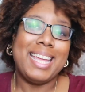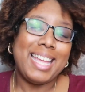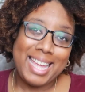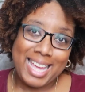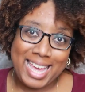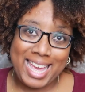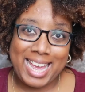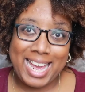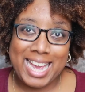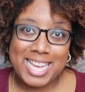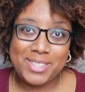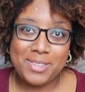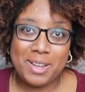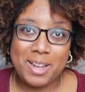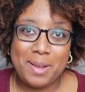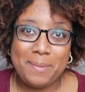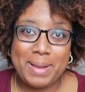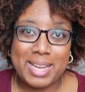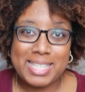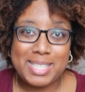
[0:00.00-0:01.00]
Hey guys,
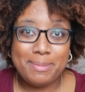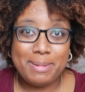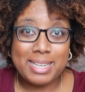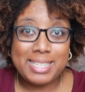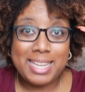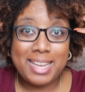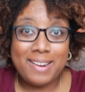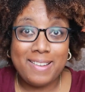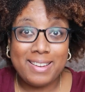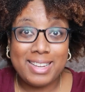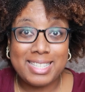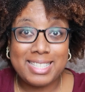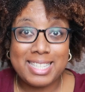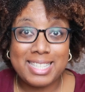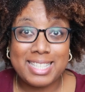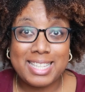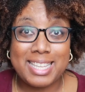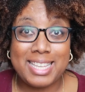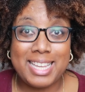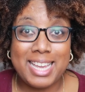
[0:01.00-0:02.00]
welcome back to my channel. This
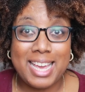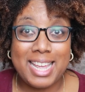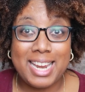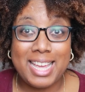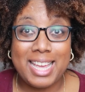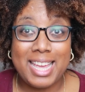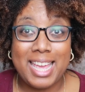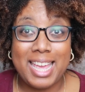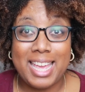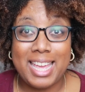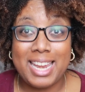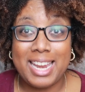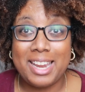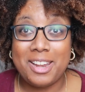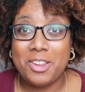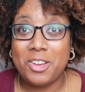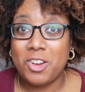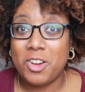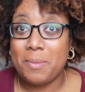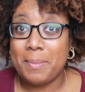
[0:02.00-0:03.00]
is Kiana and I
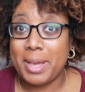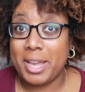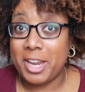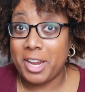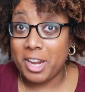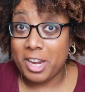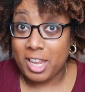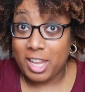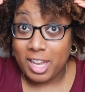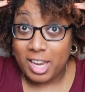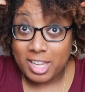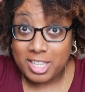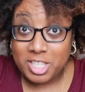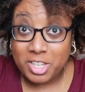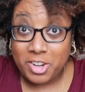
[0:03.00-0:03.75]
know my hair looks